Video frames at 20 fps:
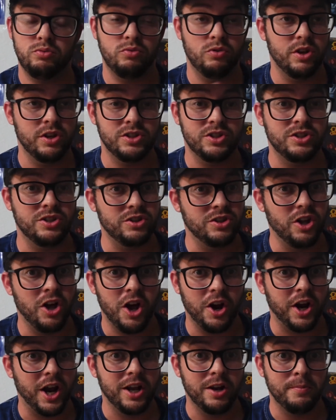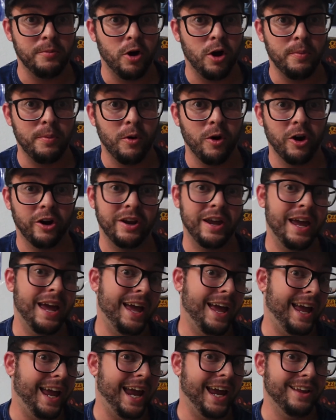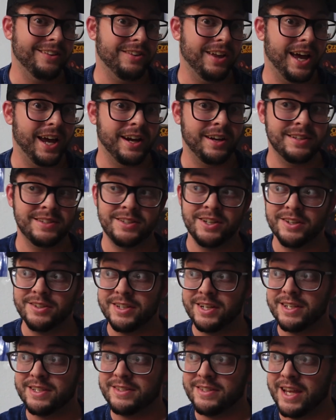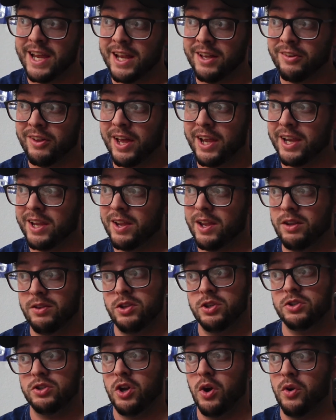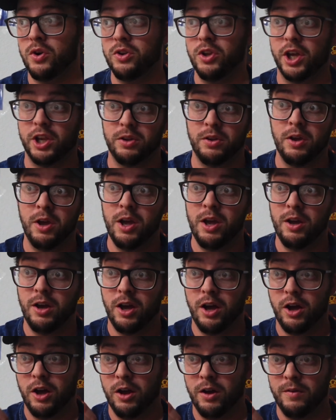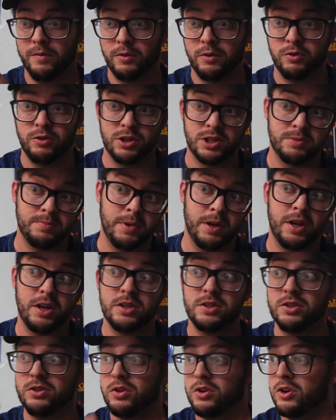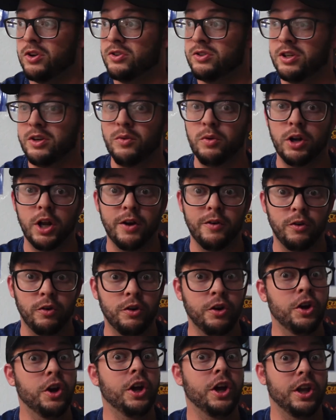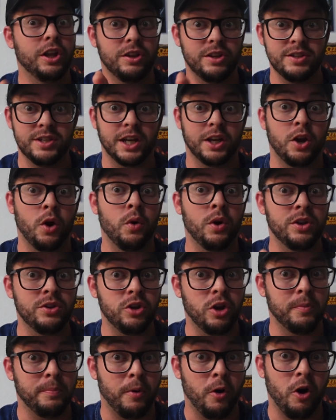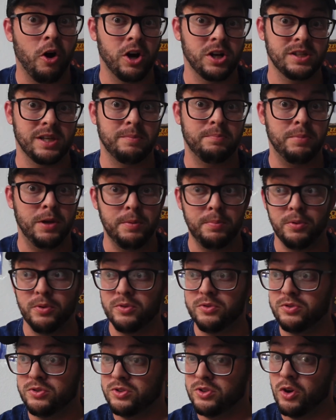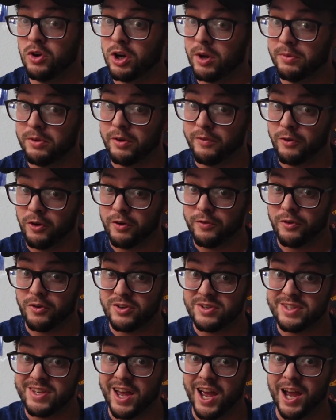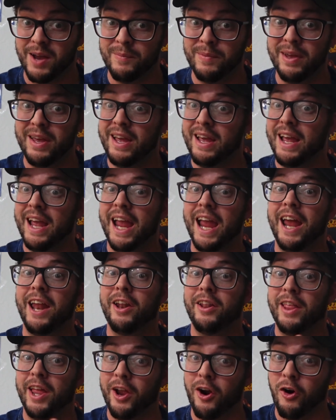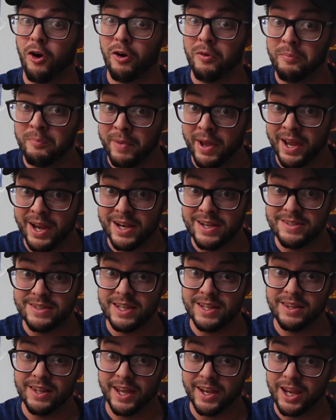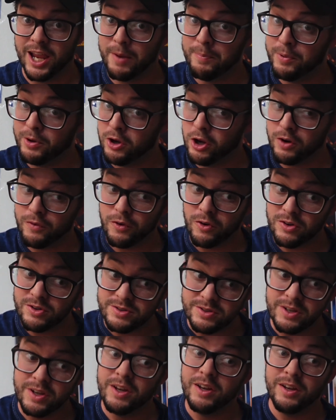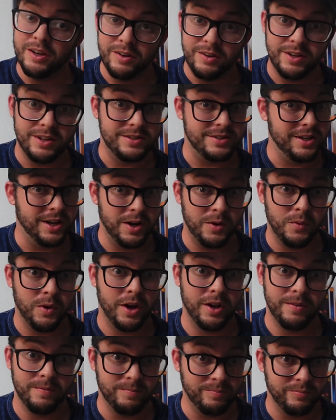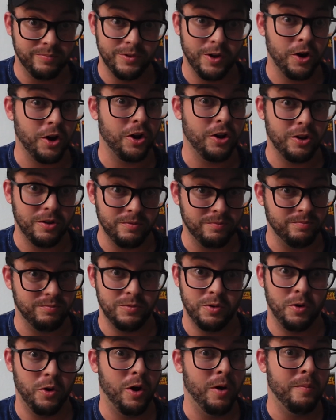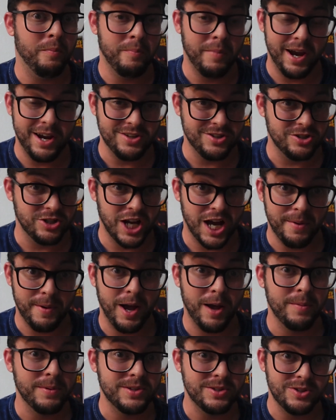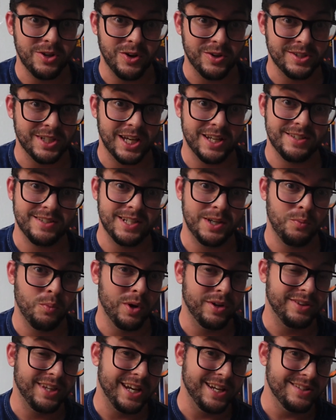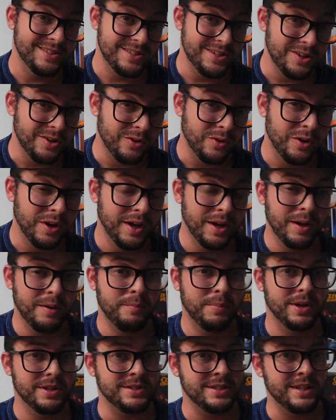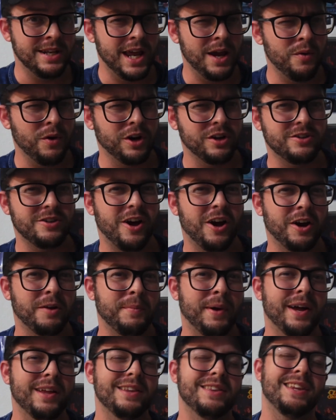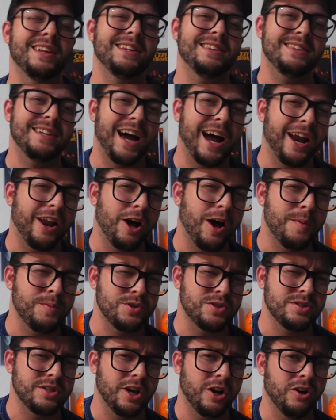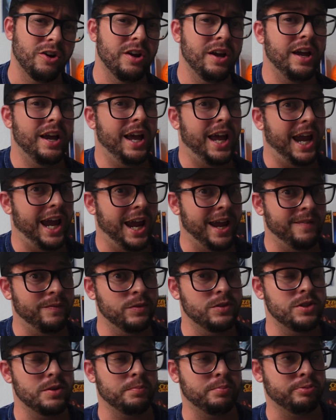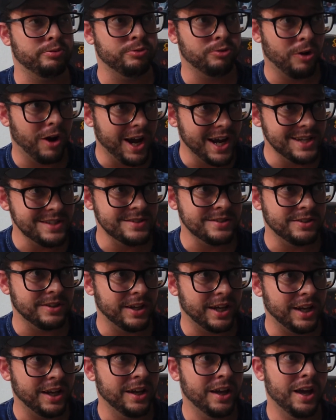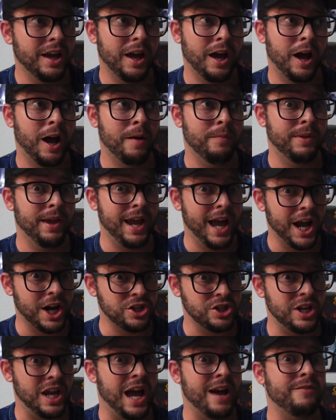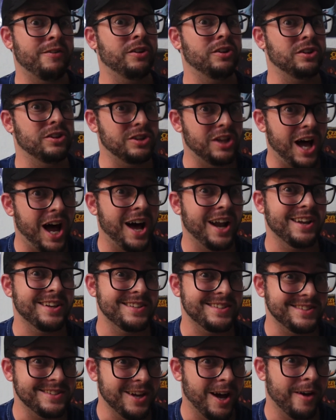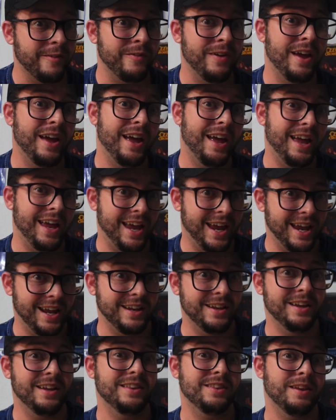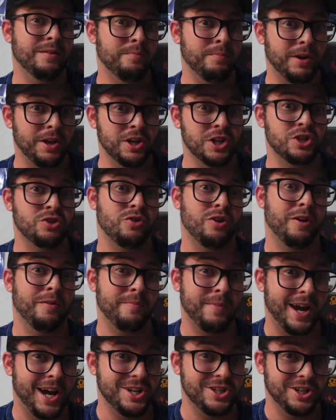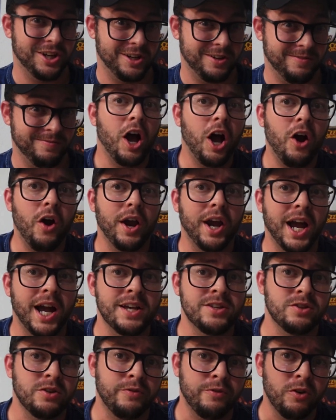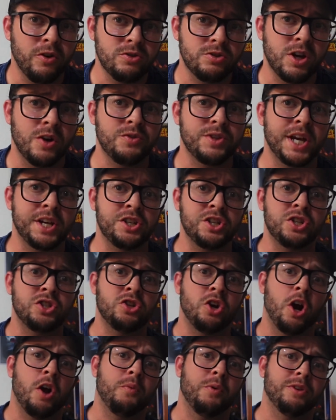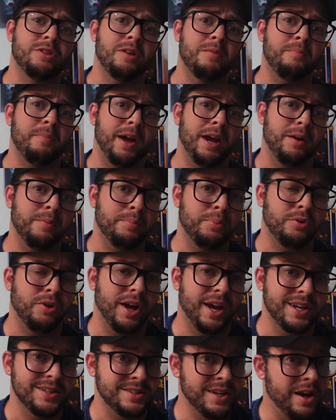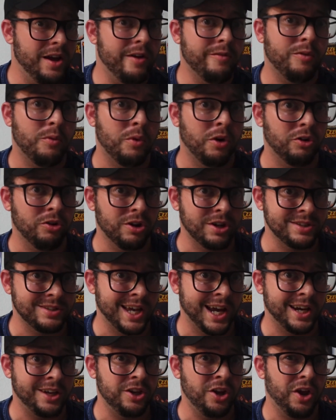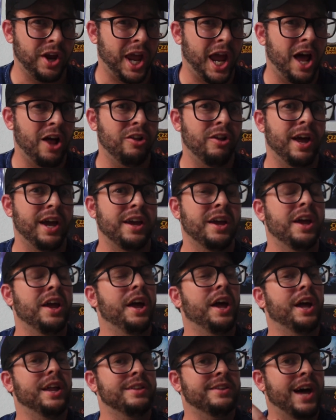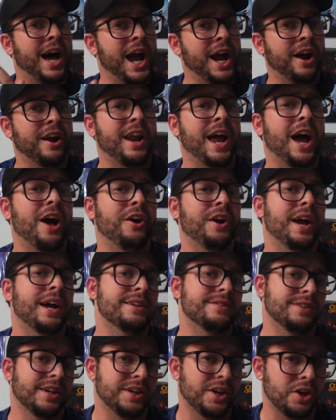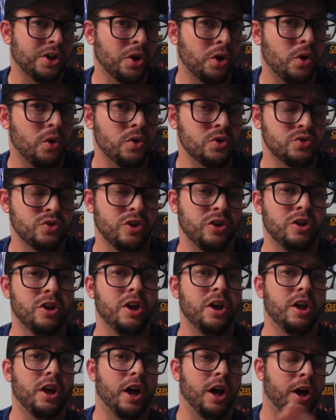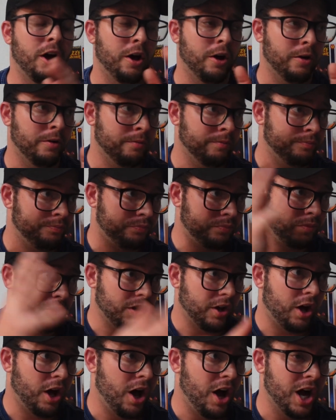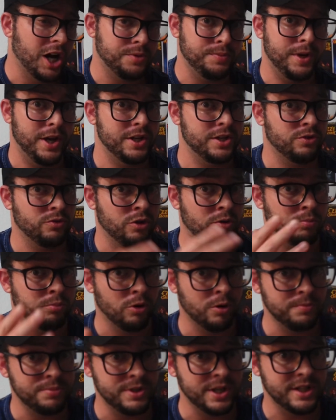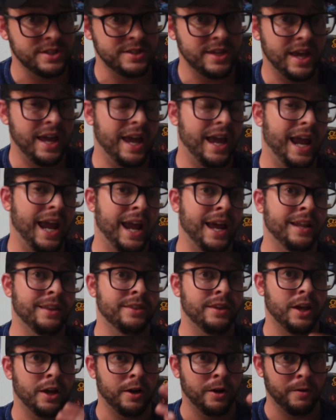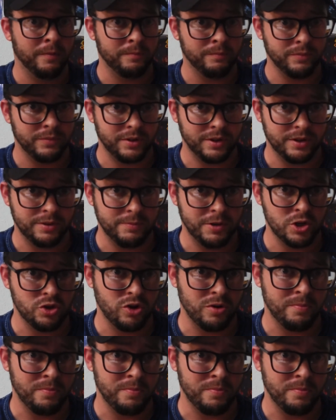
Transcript: it's knocking out of the ballpark. And still to this day, just going to Christmas, New Year's Eve, whatever, just going into the parks, people still come to the very first time and they are amazed. And Epic Universe, and tell you what, they're gonna do an amazing job. I'm so excited to see what they do. But today we're gonna talk about the dining options there, and surprisingly, they actually have a lot of stuff in the Ministry of Magic. Alright guys, so first off, let's actually start with the main place from what it looks like. Kind of like Diagon Alley has Leaky Cauldron, Hogsmeade has 3 broomsticks, and Ministry